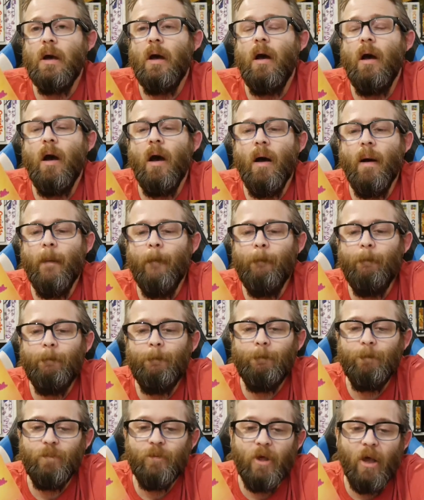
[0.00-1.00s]

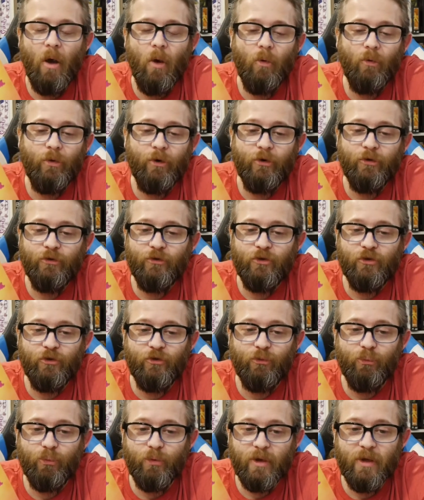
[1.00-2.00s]
Um, you know, there's
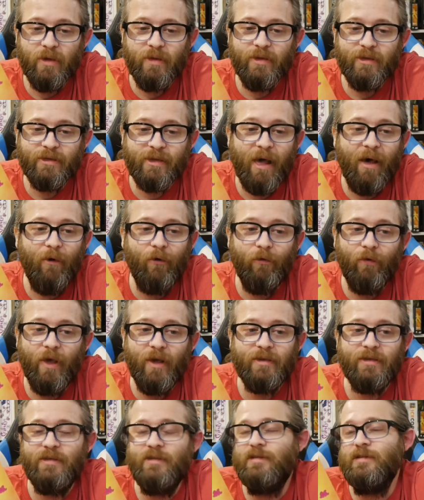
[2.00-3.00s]
just really solid
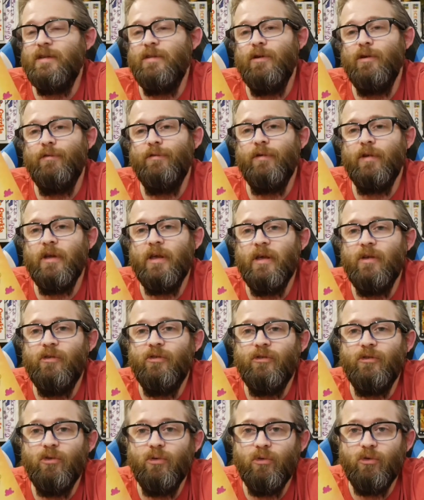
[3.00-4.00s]
lessons in there for
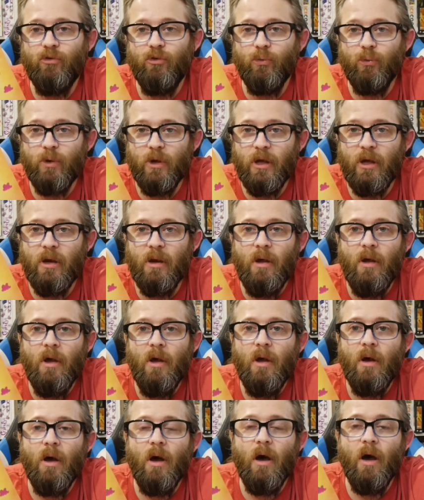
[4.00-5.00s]
kids to to read
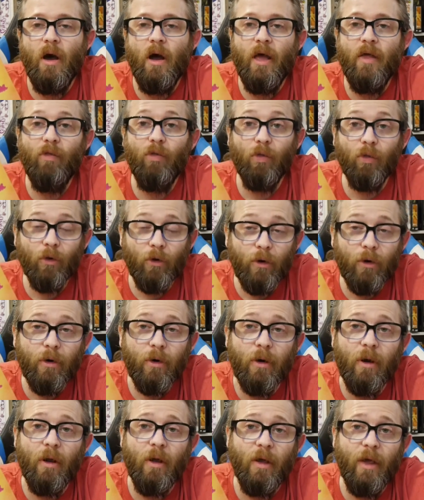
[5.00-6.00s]
uh, and
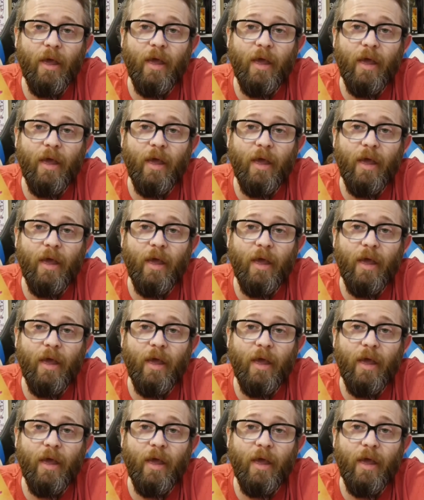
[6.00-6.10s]
learn.